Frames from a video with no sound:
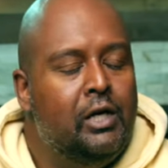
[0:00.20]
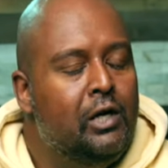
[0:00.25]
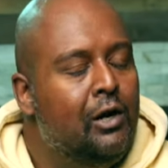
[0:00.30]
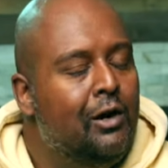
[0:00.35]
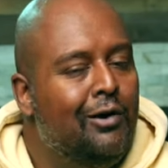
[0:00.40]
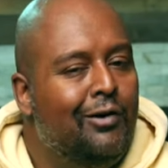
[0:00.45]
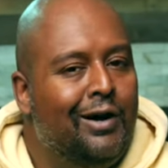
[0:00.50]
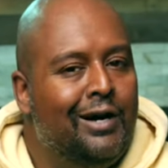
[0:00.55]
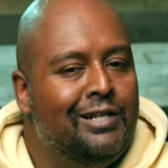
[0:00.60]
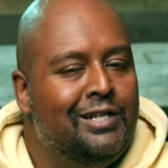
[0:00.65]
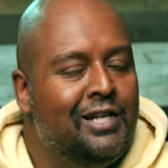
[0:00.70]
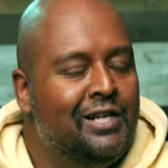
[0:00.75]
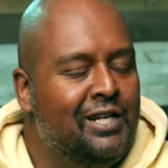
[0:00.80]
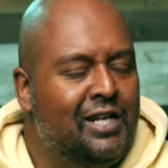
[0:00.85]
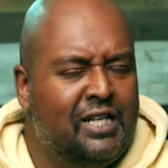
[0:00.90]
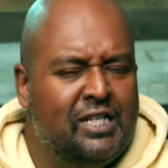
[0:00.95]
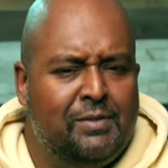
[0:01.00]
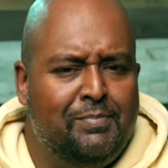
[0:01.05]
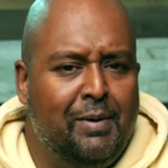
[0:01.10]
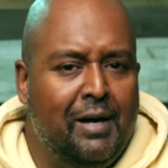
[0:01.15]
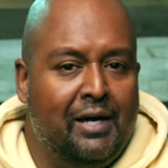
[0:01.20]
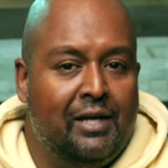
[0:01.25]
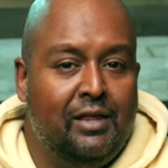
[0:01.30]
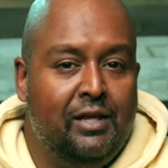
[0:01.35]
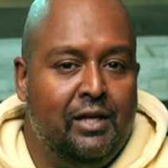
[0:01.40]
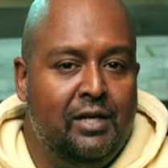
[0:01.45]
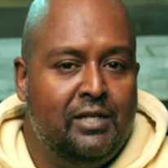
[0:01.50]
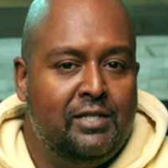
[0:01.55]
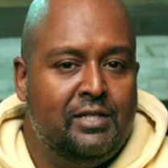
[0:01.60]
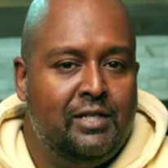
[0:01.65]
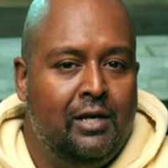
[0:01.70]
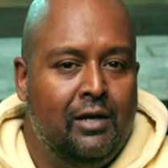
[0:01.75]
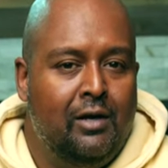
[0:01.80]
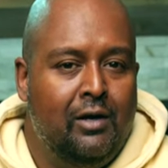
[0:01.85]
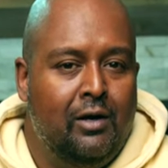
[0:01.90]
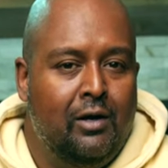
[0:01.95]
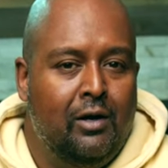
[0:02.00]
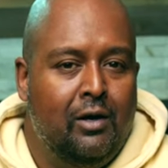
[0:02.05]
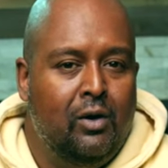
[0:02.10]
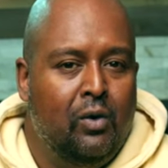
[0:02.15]
You know, I didn't expect this.
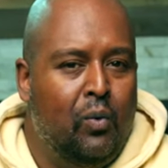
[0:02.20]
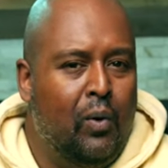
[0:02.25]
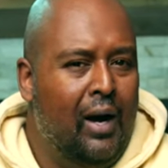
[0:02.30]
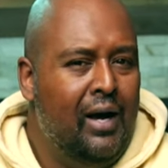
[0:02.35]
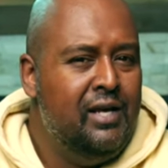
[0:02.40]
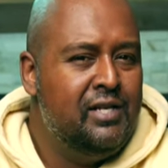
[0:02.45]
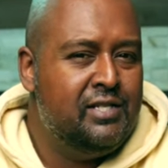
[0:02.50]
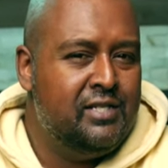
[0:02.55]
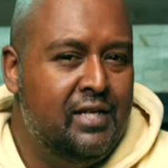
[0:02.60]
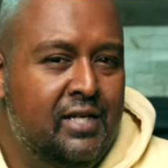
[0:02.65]
Why